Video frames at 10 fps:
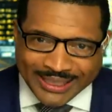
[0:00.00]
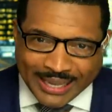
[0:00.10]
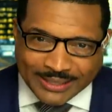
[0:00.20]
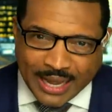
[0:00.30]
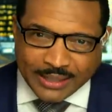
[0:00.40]

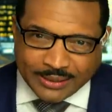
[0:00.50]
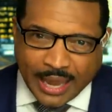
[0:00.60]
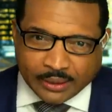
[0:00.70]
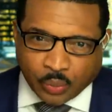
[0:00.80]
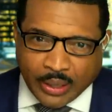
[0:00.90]
that's not
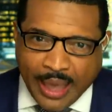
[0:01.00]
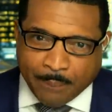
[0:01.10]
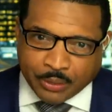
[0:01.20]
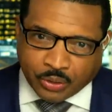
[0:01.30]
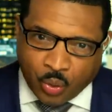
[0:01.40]
exactly what
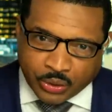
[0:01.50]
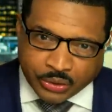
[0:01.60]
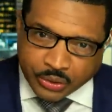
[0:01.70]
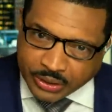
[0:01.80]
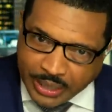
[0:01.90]
happened. According
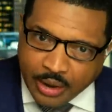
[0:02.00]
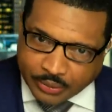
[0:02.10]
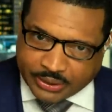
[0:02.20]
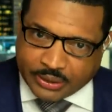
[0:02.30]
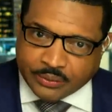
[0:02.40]
to the
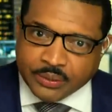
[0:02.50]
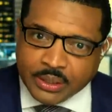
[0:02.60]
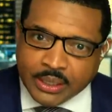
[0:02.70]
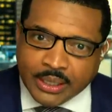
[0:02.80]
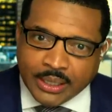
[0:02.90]
narrative,
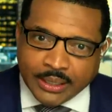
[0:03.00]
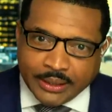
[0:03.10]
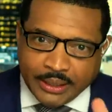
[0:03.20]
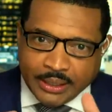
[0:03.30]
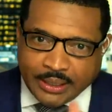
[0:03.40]

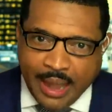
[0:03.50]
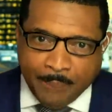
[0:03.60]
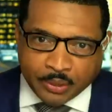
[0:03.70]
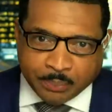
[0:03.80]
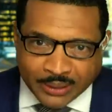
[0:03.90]
the
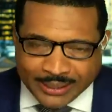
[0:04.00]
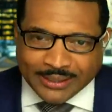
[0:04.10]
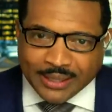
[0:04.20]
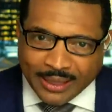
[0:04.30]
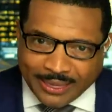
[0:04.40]
campus
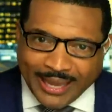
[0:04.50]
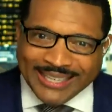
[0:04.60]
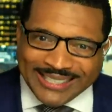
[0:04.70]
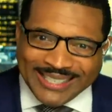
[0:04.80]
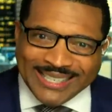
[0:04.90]
police, they
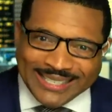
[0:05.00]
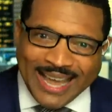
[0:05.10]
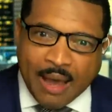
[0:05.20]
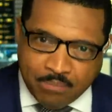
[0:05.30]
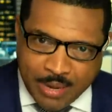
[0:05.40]
did
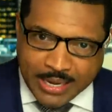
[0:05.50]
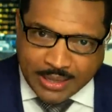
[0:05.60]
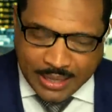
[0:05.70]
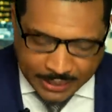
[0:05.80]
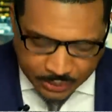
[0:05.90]
not make
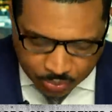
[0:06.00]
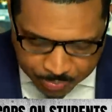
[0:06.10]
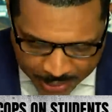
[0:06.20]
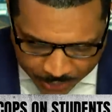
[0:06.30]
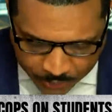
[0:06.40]
things
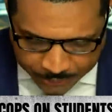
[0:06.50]
better.